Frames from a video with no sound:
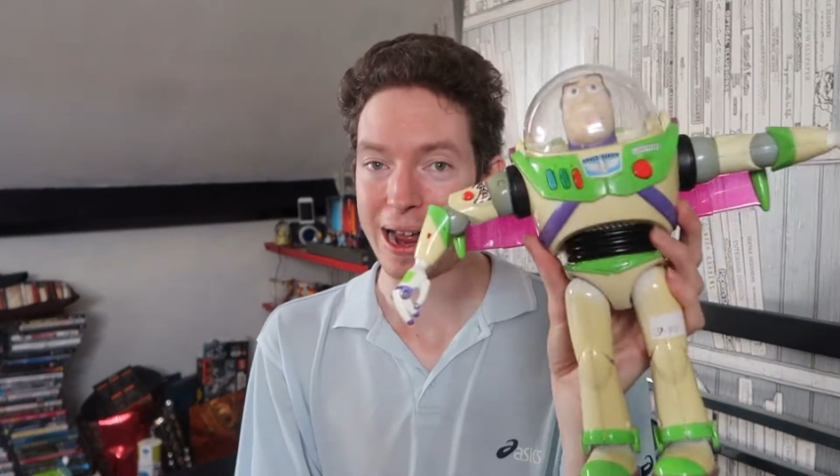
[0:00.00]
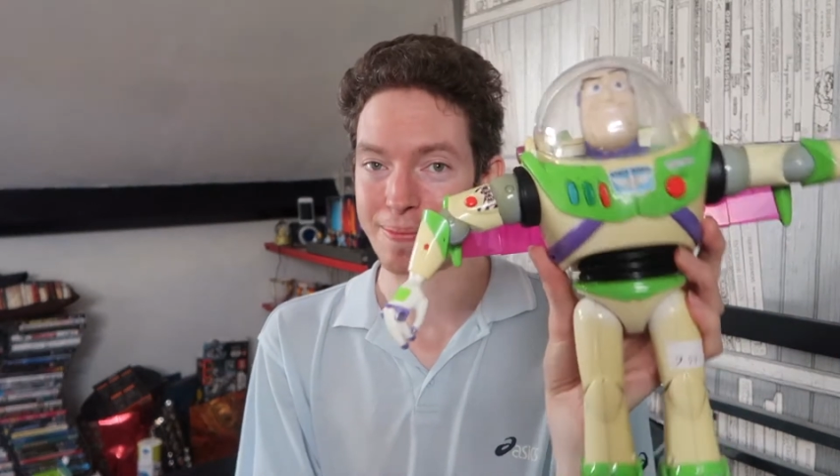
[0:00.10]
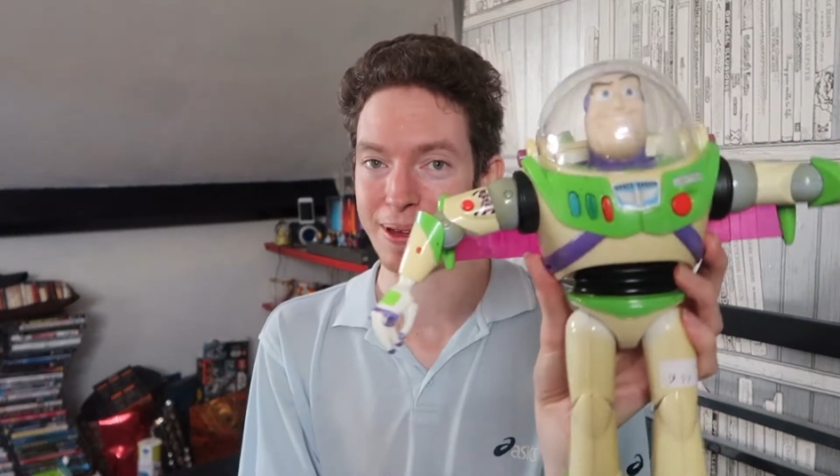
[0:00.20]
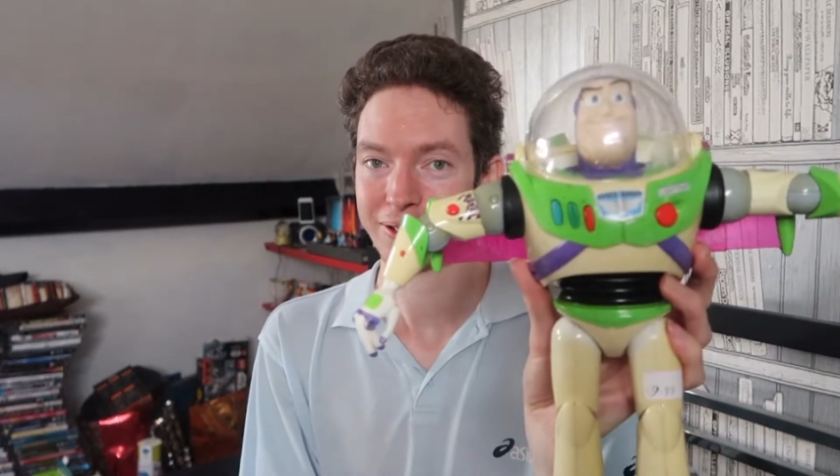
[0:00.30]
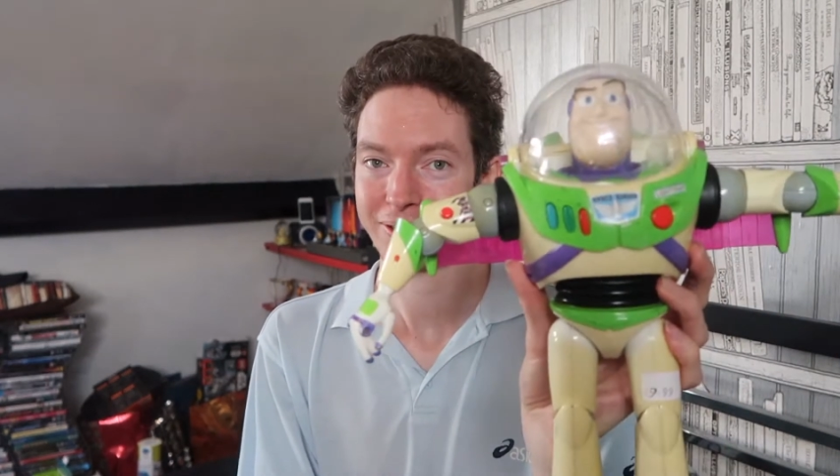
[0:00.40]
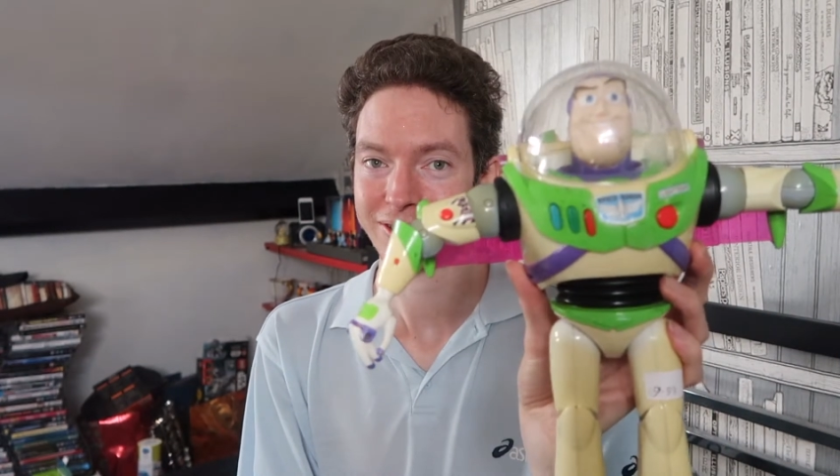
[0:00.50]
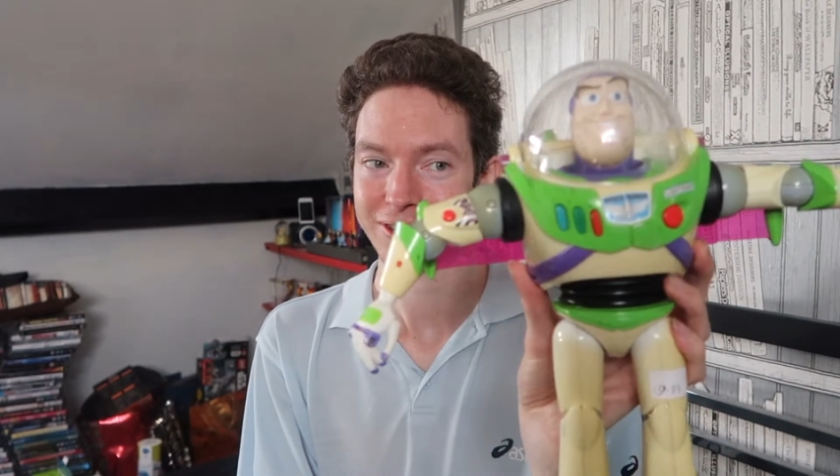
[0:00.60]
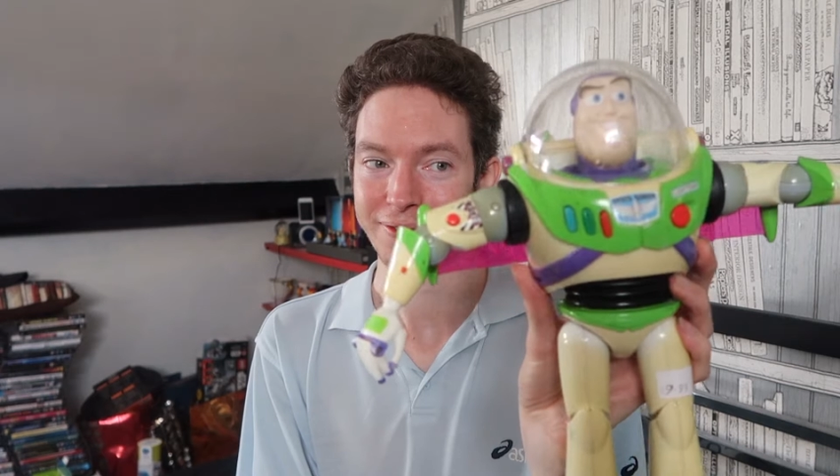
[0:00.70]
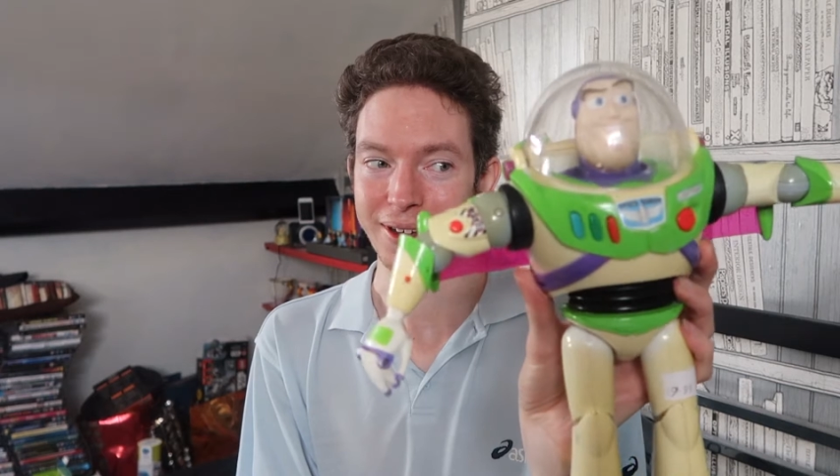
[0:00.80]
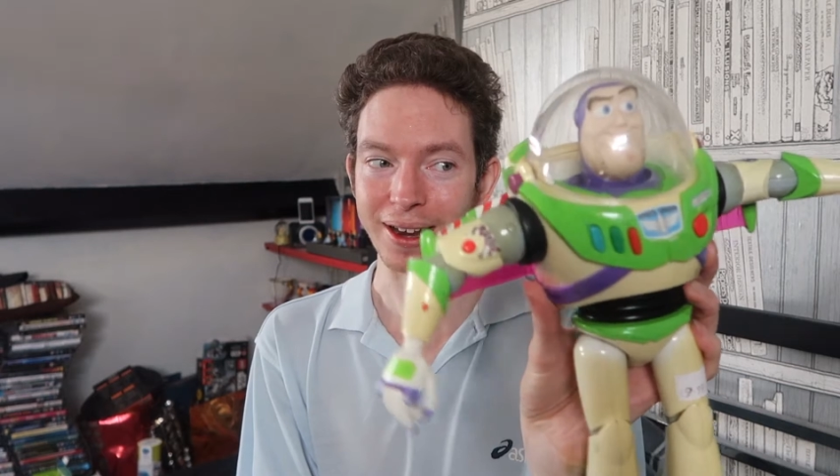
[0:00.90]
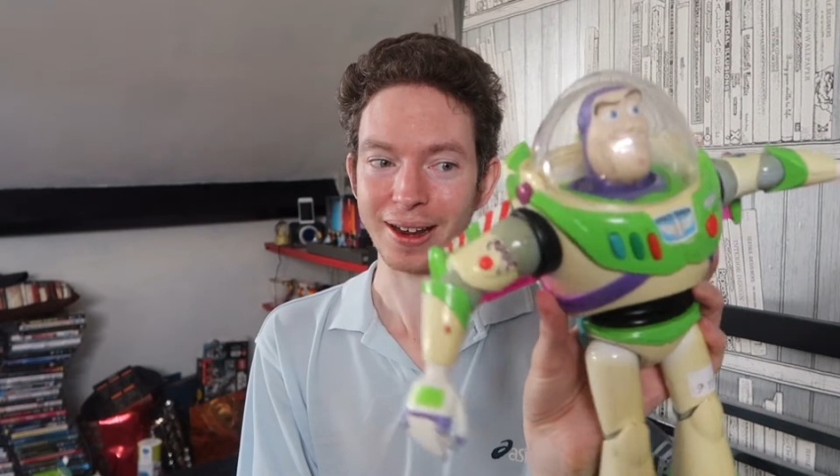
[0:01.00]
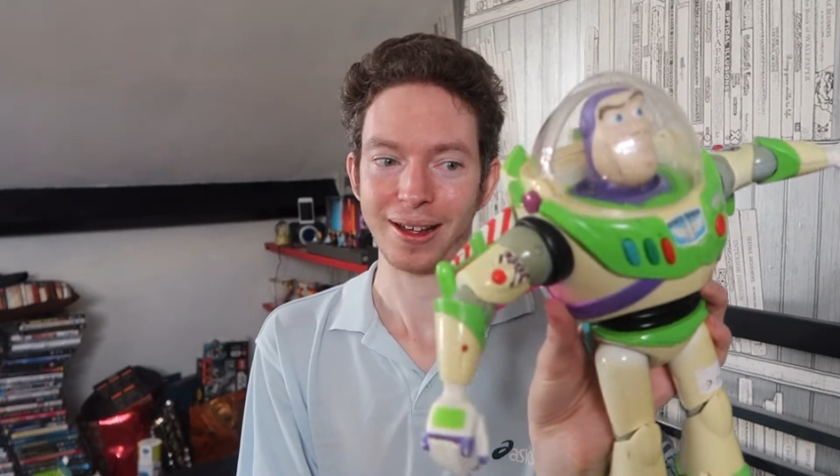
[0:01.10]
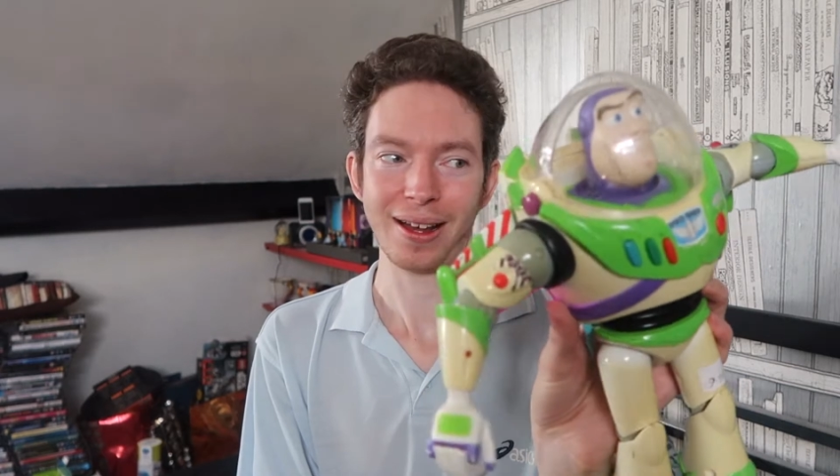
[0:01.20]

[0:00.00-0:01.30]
am a big Toy Story fan.